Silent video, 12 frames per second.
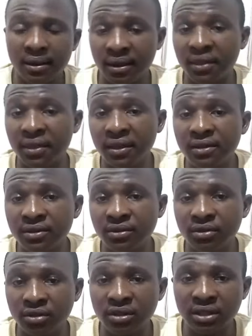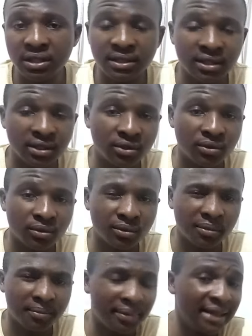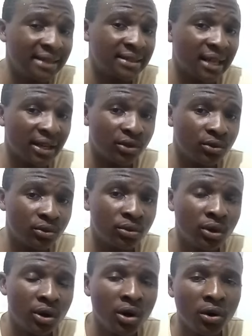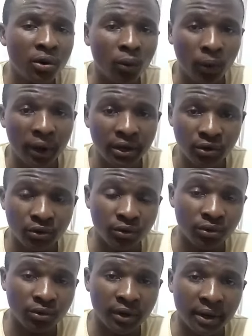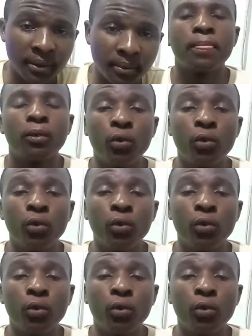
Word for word: The things you just listened to, blessed are you when you do them.